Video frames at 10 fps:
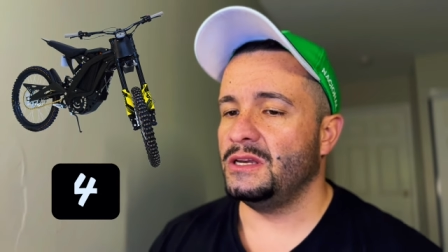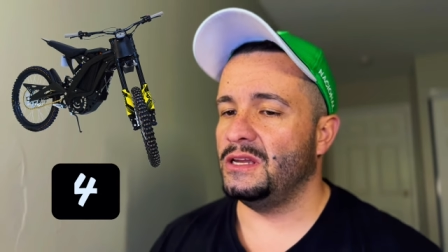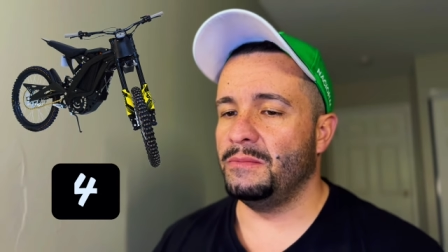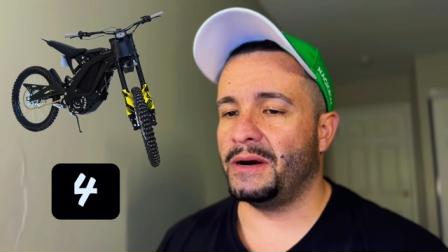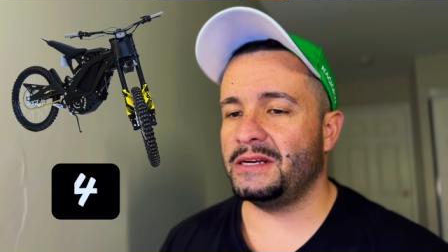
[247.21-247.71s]

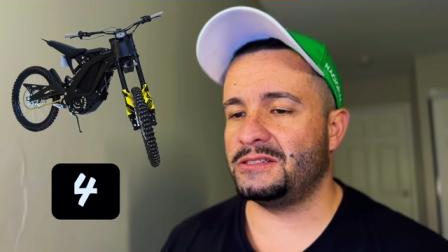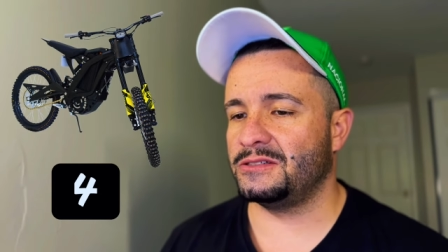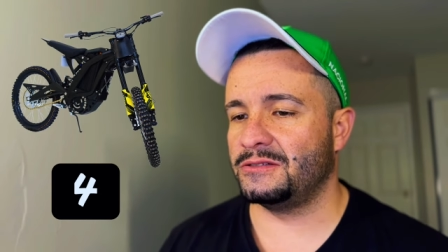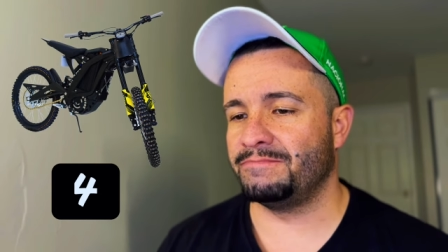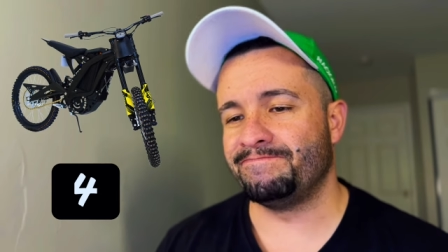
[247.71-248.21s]
e-bikes
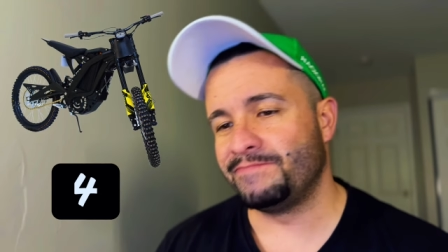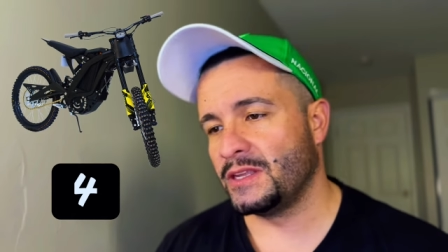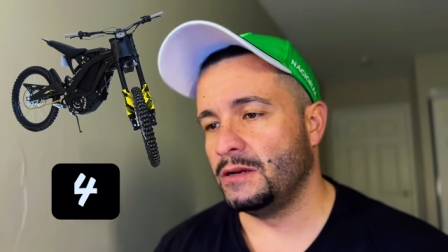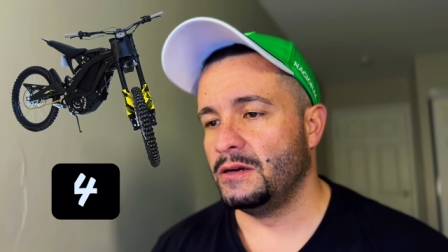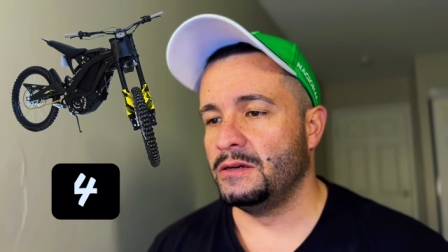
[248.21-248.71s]
are
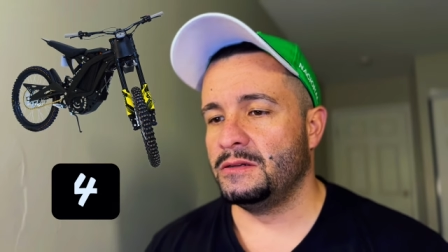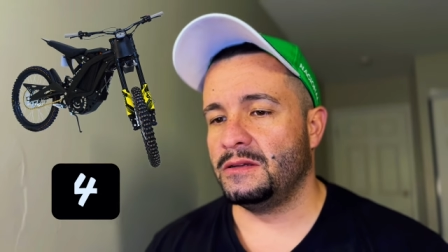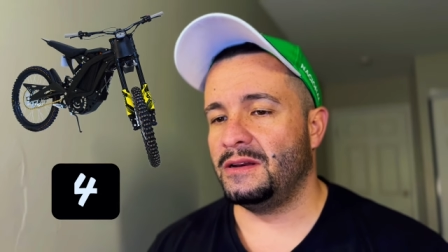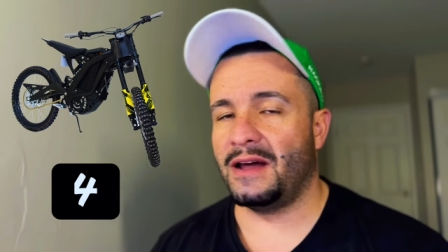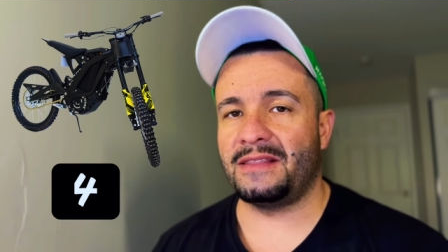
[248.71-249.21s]

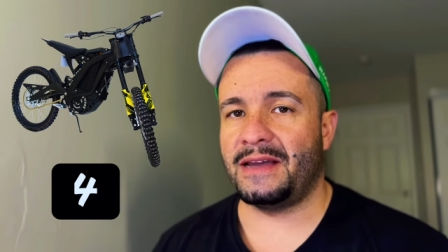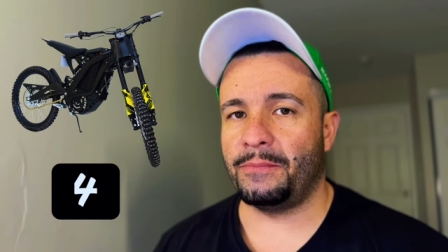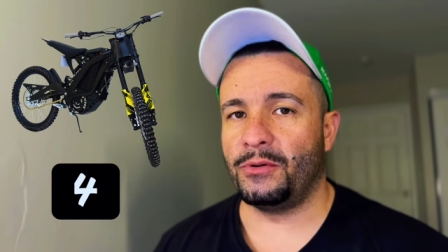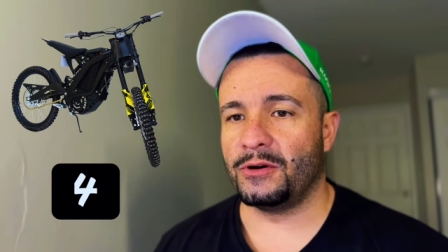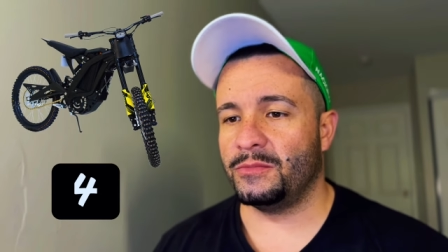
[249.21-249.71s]
not that
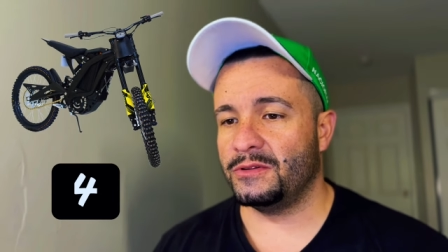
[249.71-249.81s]
portable.